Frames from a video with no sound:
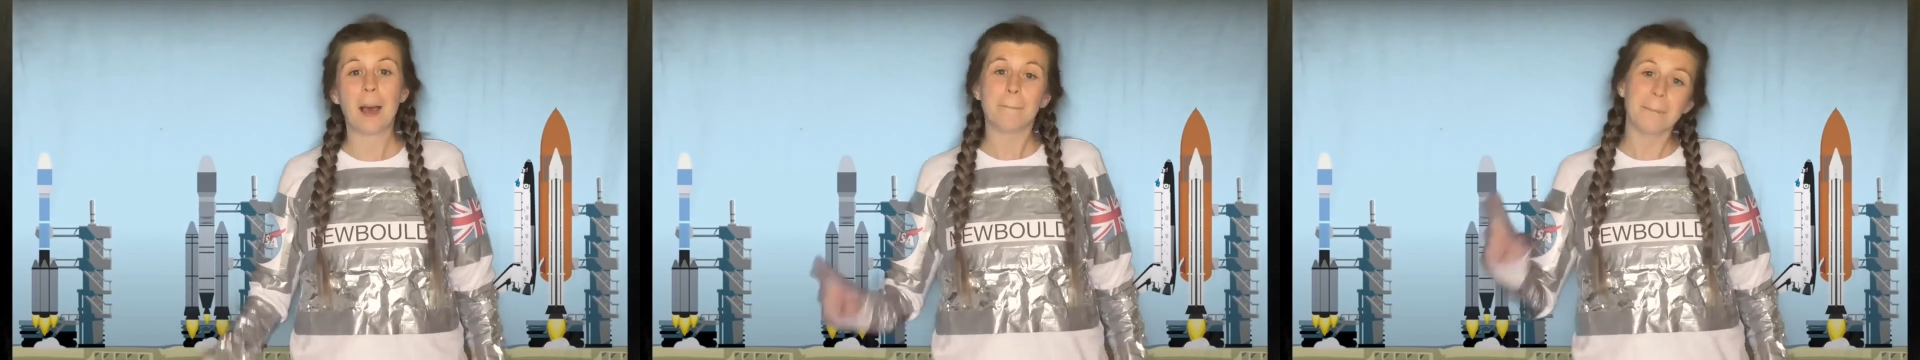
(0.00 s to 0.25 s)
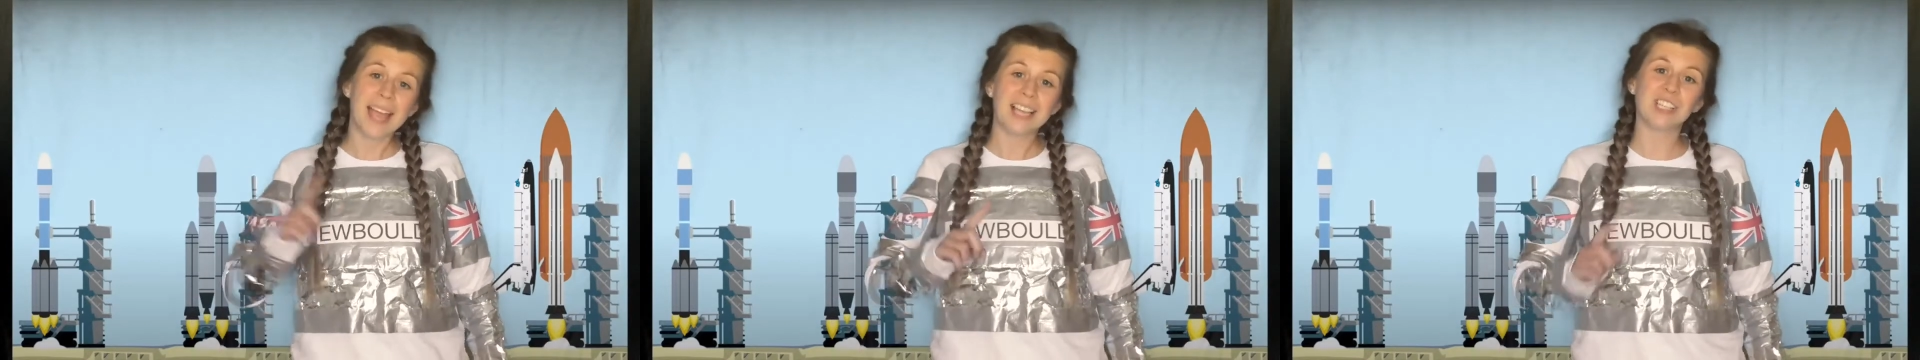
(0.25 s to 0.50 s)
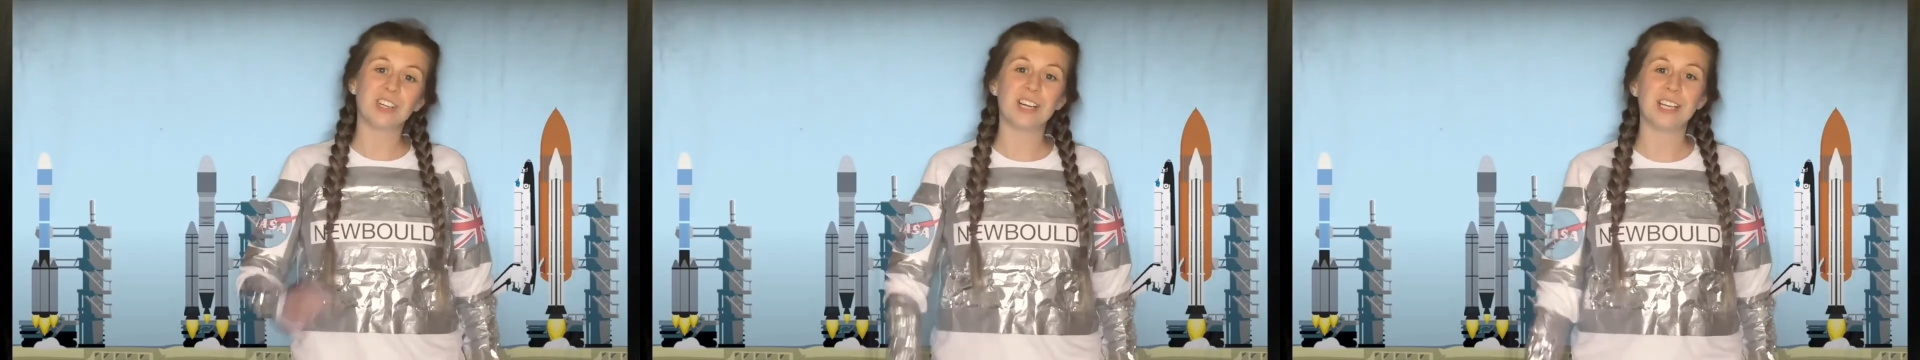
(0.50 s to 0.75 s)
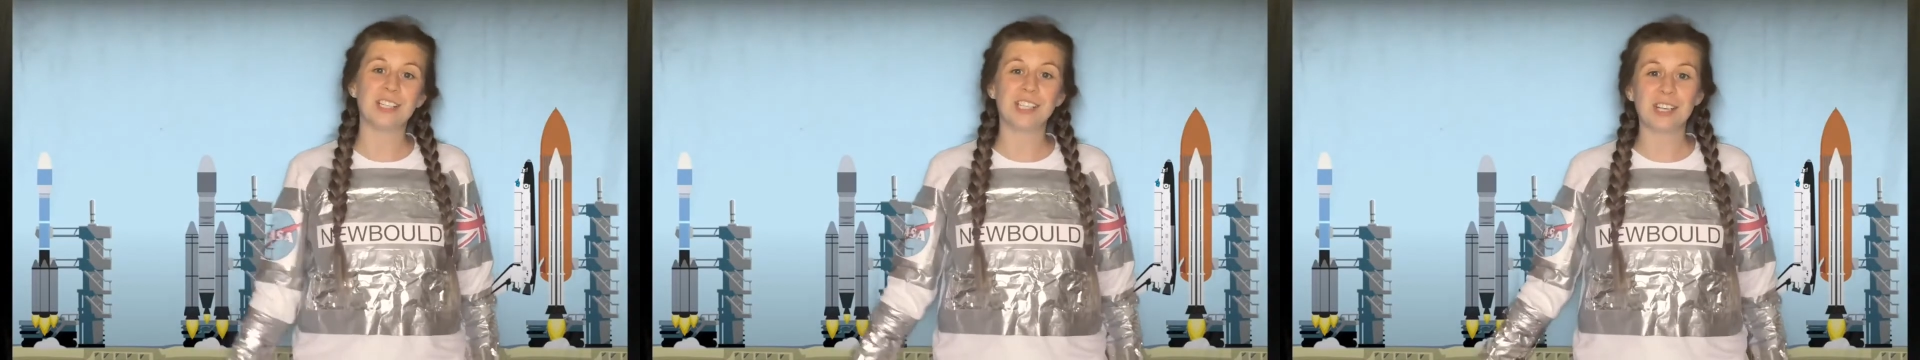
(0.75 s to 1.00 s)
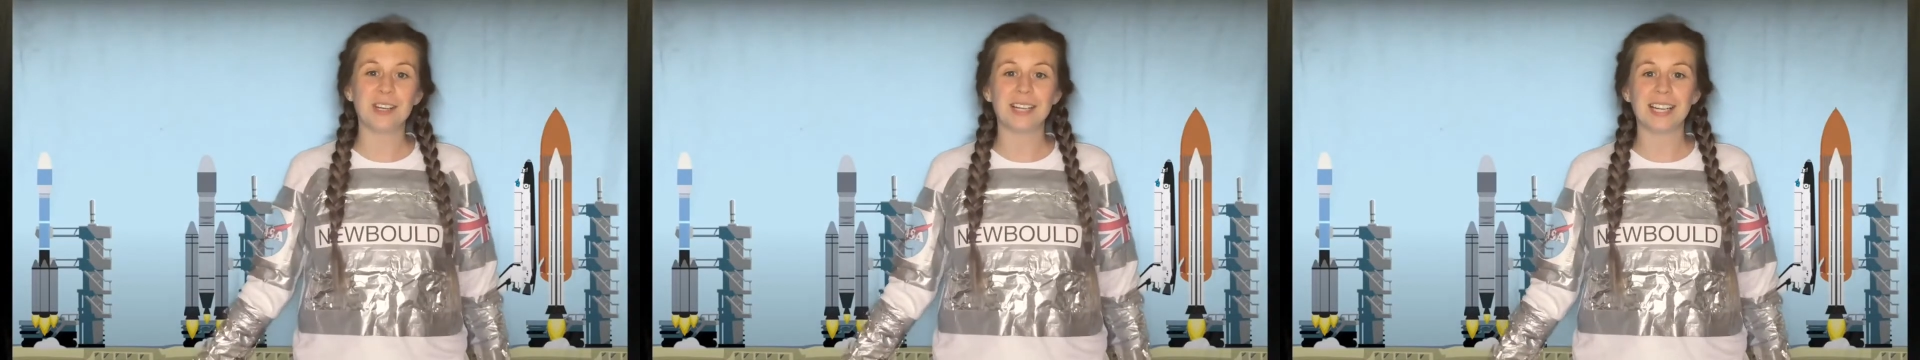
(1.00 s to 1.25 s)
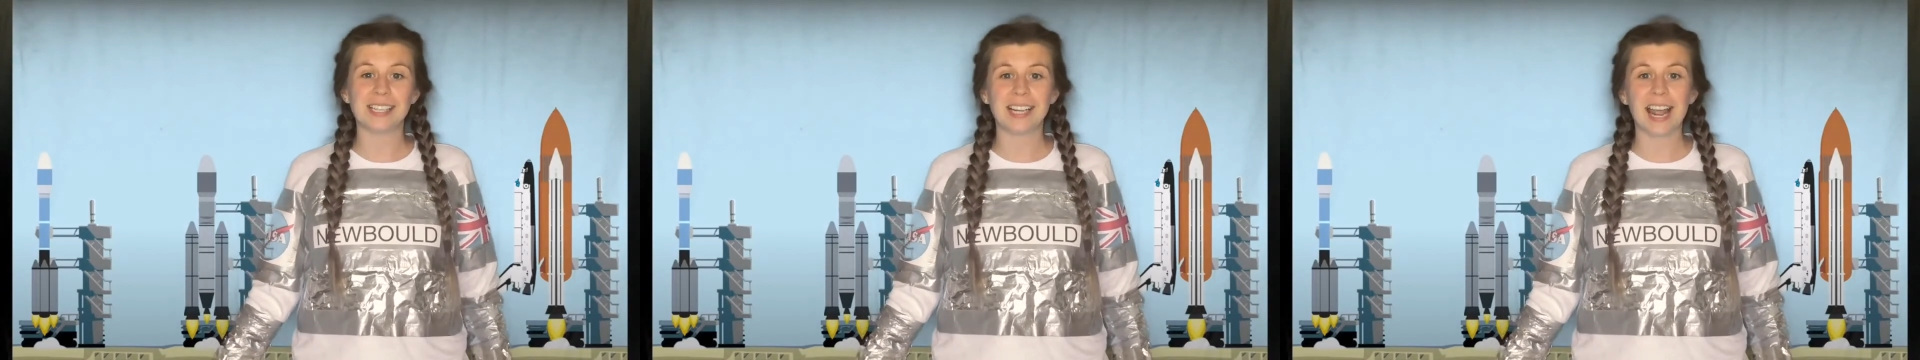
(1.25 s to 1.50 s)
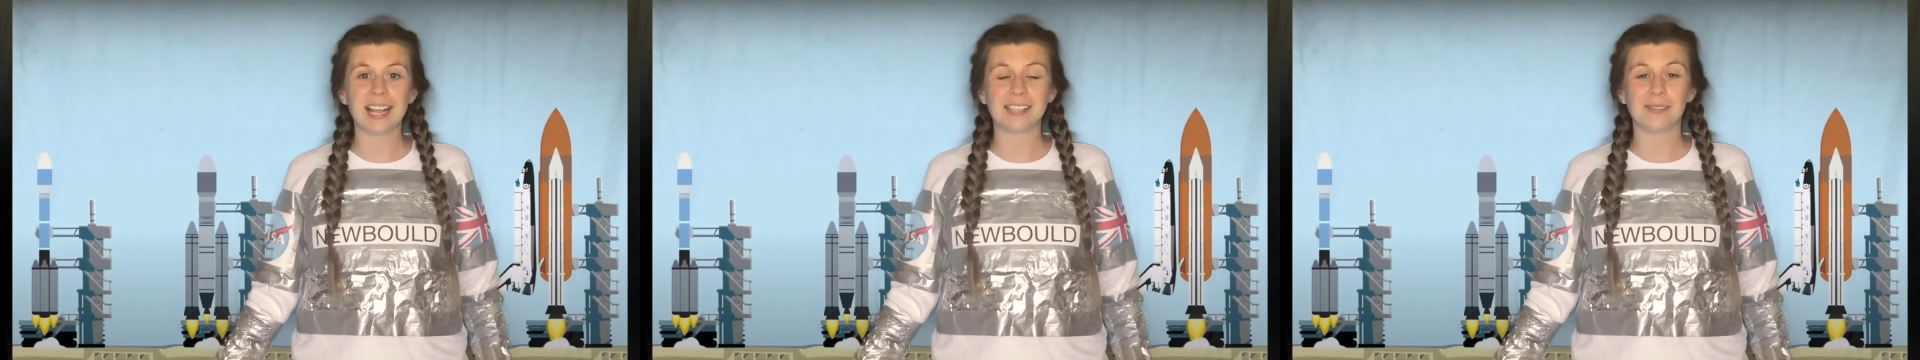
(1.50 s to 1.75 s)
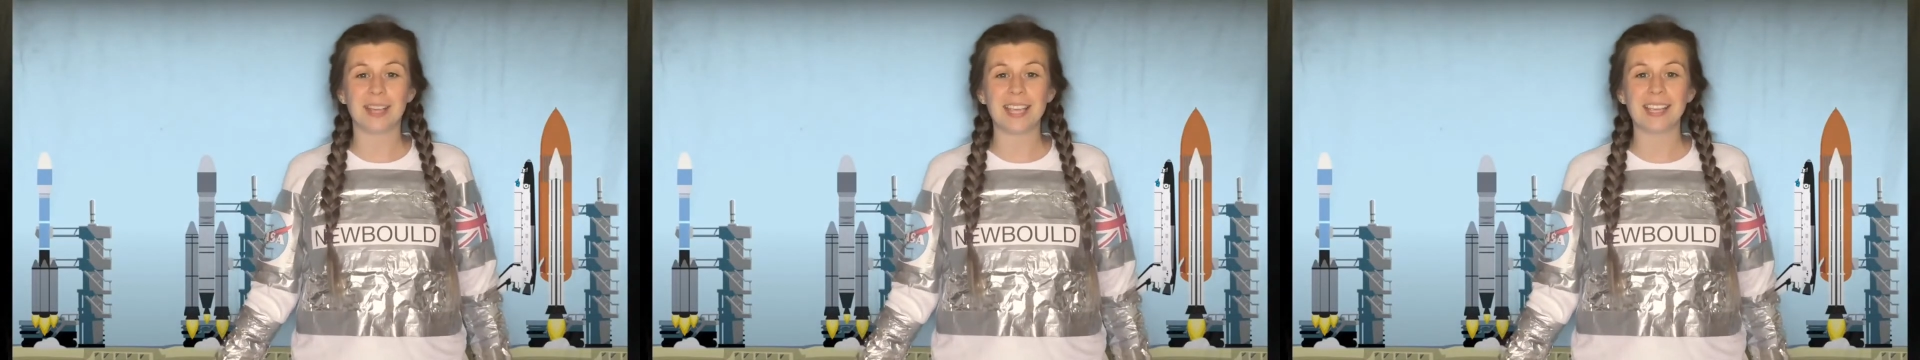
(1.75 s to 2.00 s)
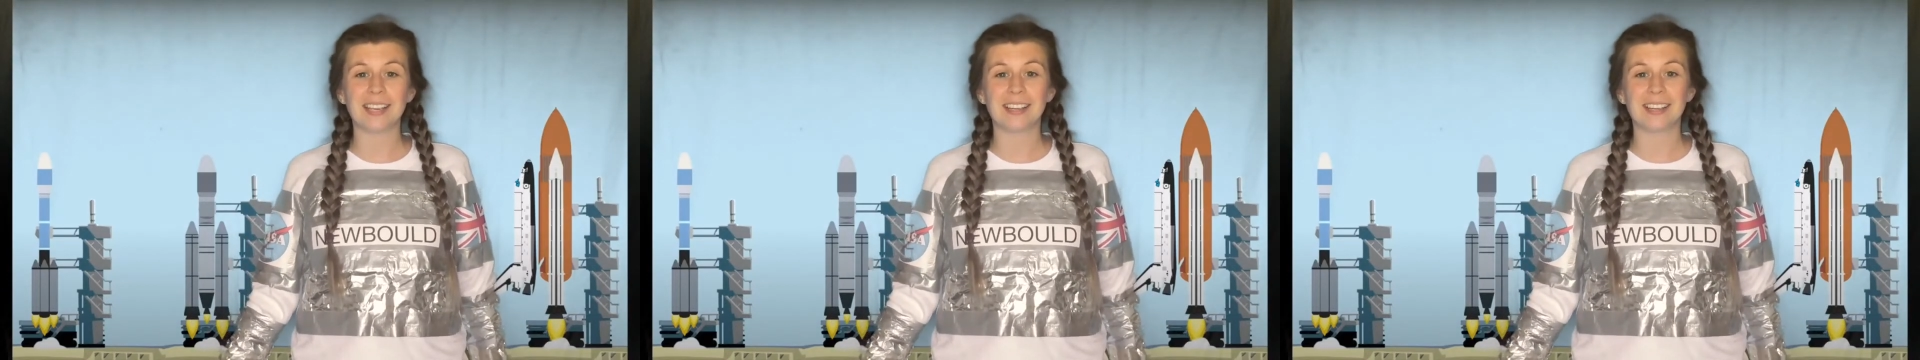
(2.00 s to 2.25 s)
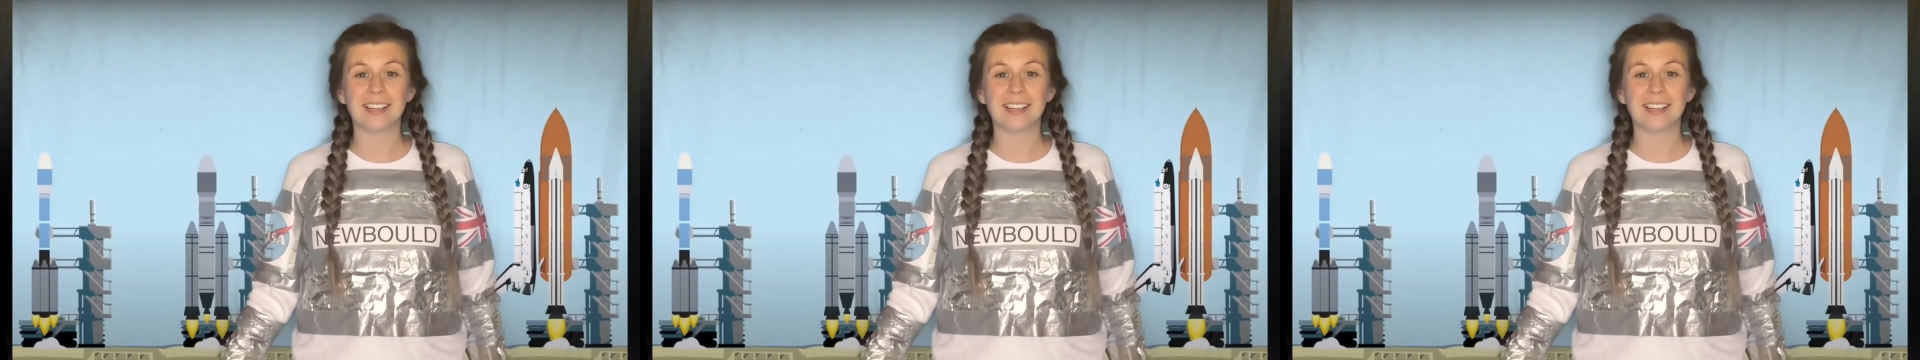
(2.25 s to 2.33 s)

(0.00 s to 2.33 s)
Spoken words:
Make sure you tune in next week.